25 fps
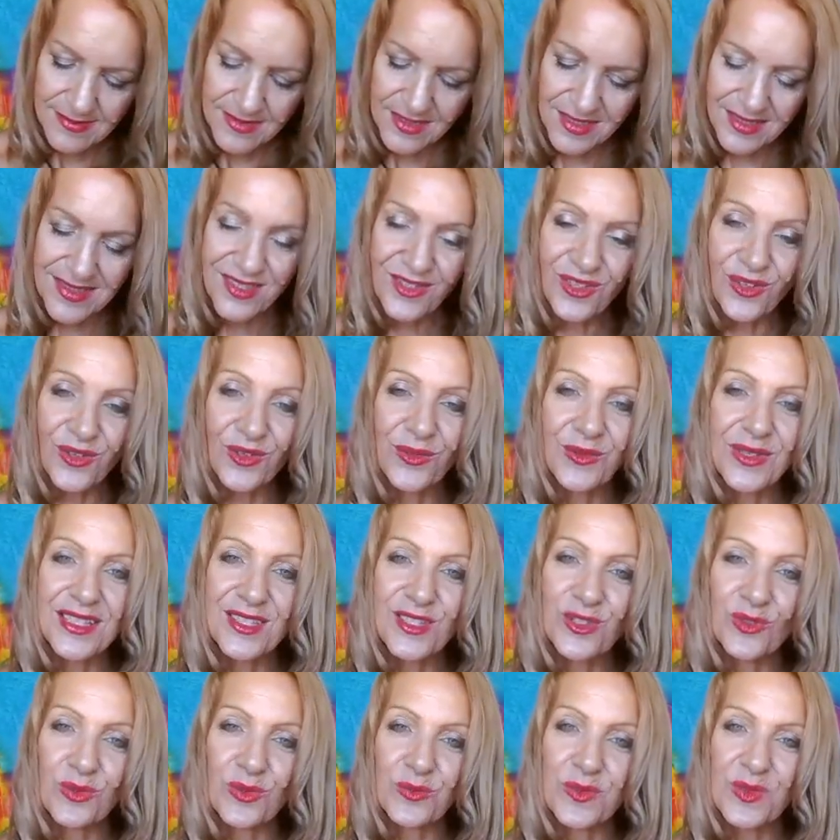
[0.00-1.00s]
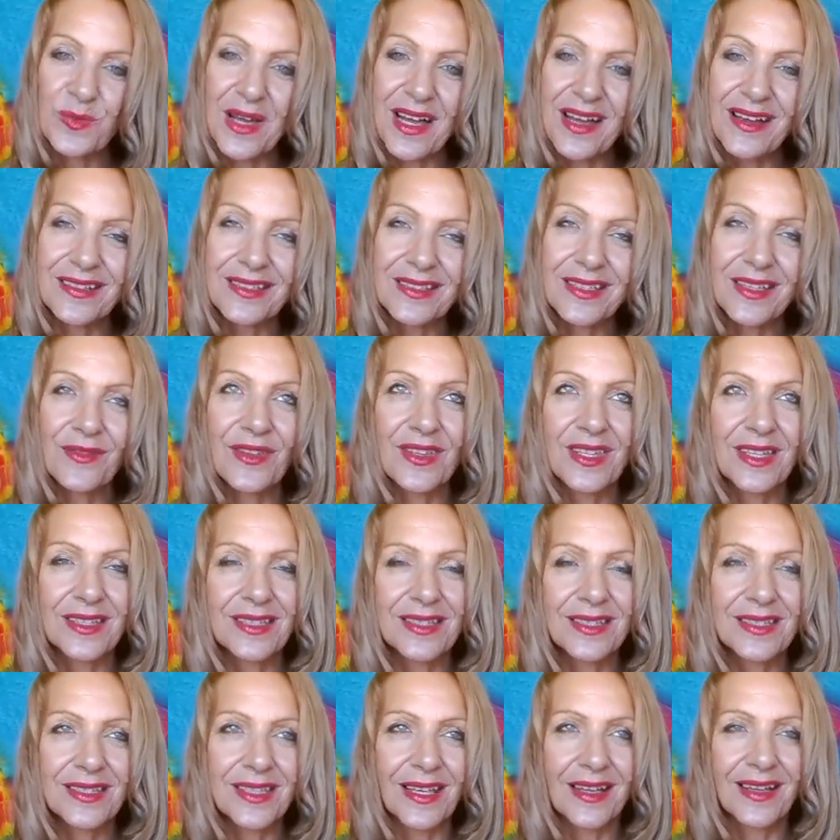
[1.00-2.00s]
just know when storms pass,
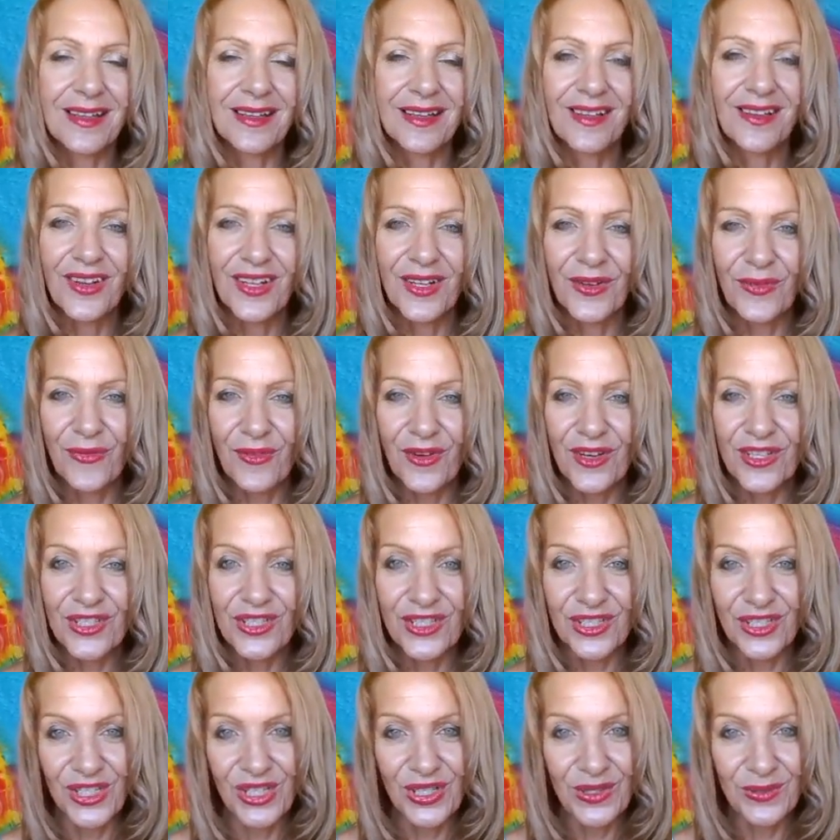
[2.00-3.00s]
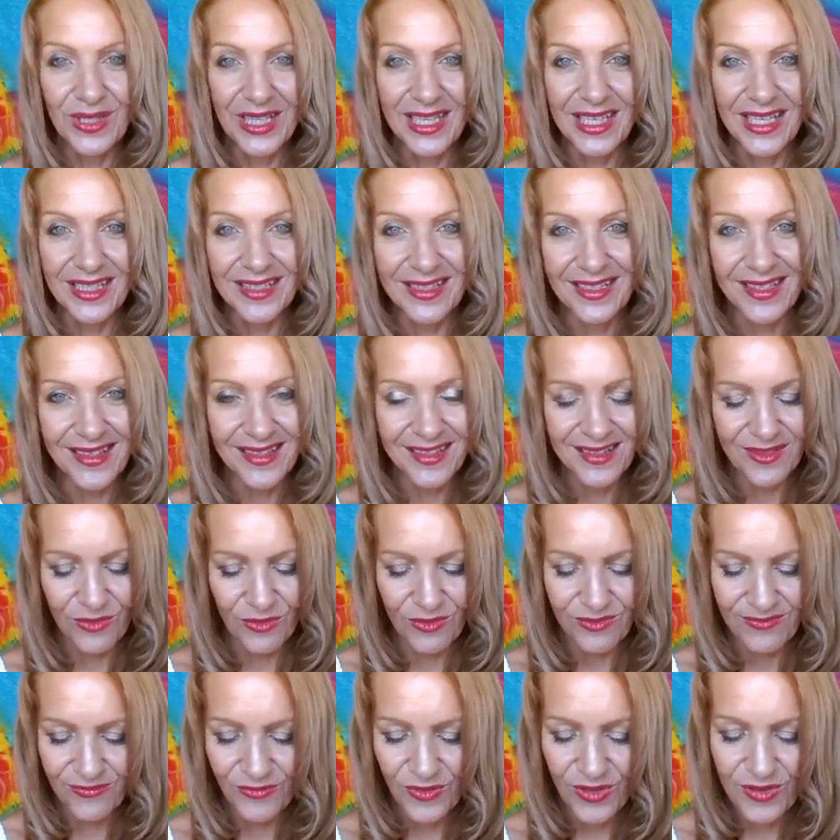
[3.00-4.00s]
everything's uh, kind of fresh and new again, yeah,
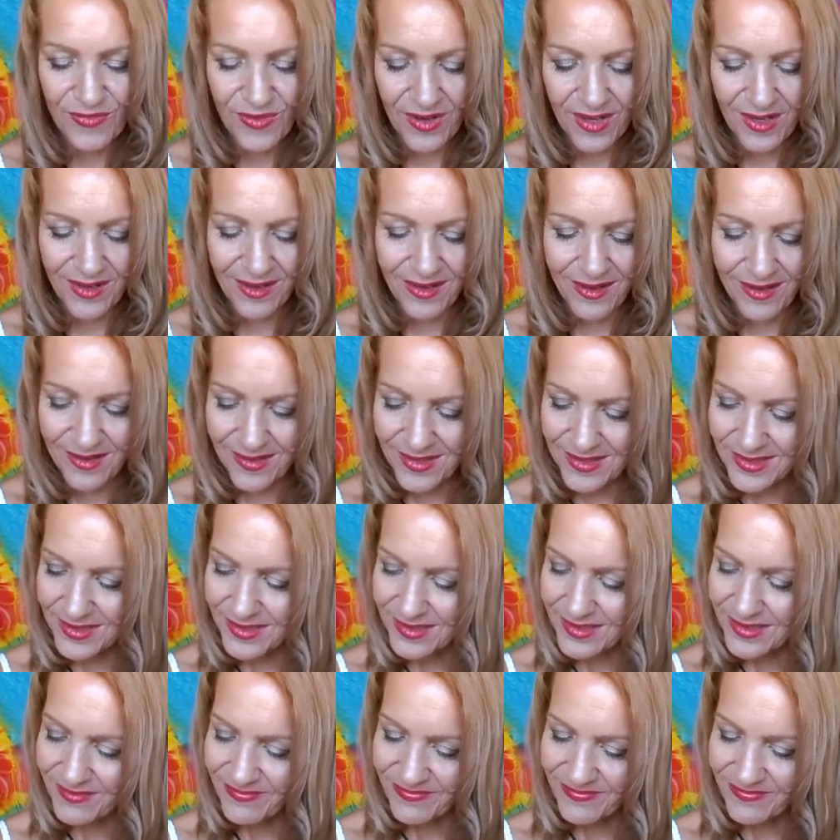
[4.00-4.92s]
revitalised.